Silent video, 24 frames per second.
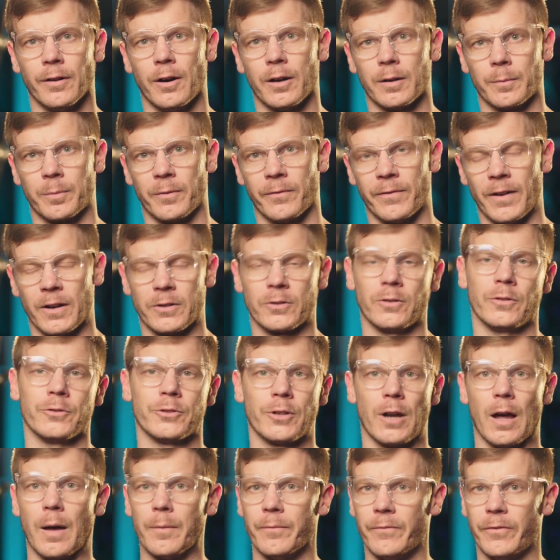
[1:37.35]
on a professional
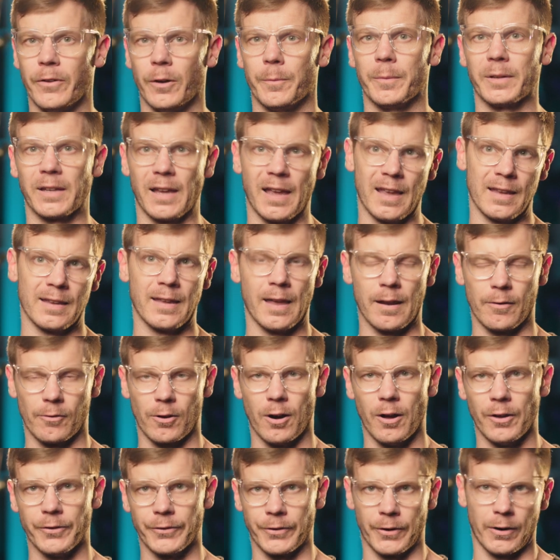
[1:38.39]
job filming 8K
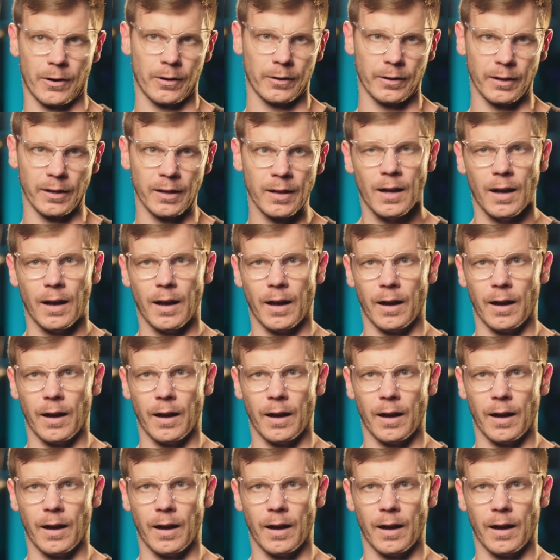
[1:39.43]
RAW internally.